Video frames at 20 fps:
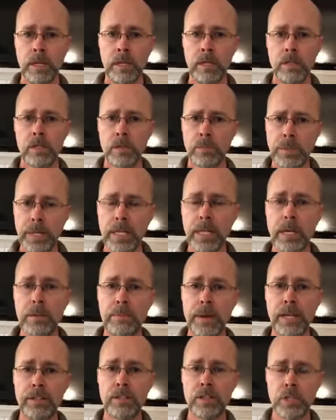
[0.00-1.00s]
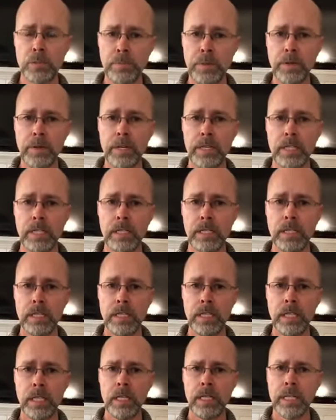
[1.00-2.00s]
So be led by the Spirit.
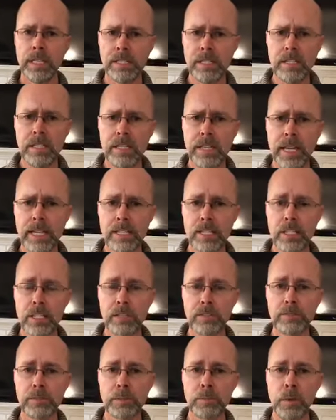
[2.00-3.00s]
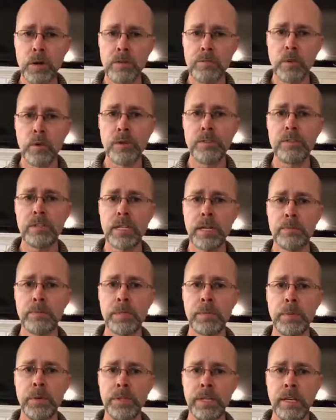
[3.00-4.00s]
Listen to that still small voice that comes
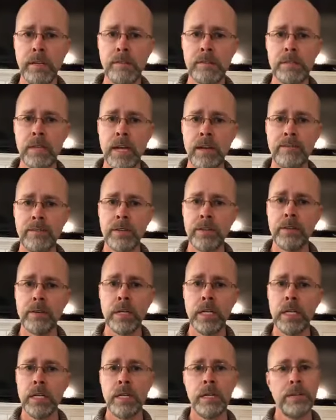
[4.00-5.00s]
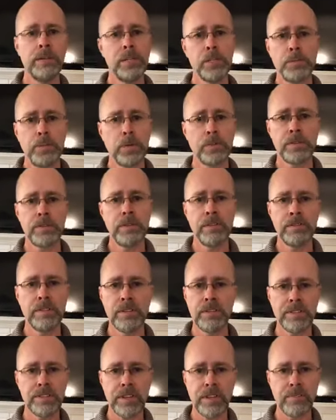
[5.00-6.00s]
upon the inside of you. This person isn't
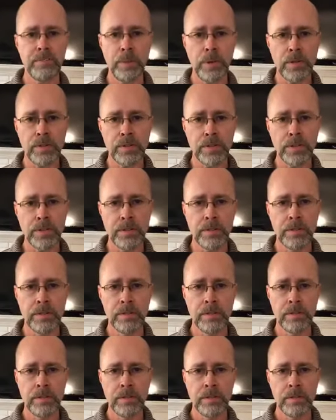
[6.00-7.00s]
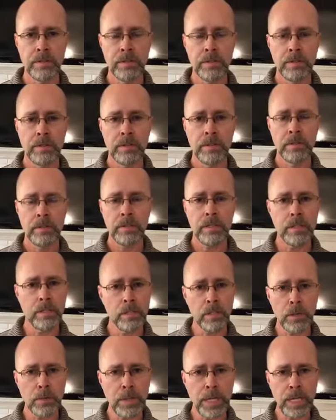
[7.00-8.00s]
a safe person. You don't
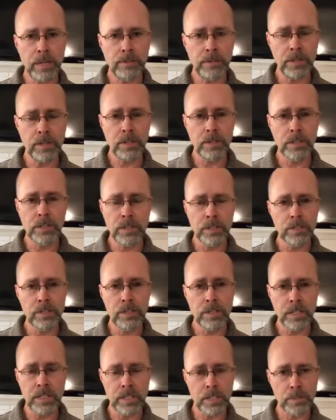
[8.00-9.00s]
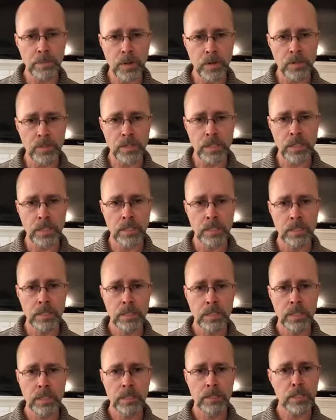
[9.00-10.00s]
need to be giving your goods to this person
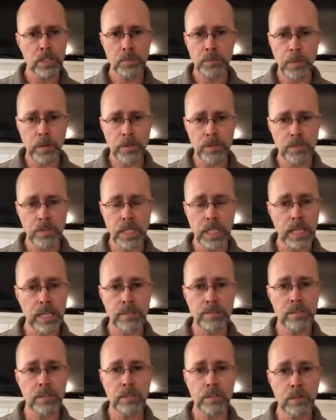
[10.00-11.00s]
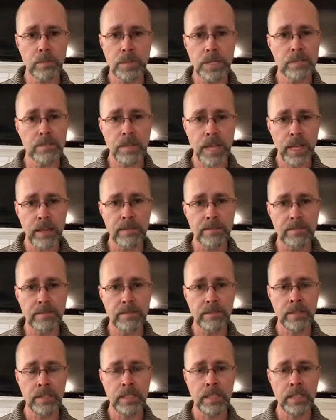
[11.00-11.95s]
this person isn't going to be safe.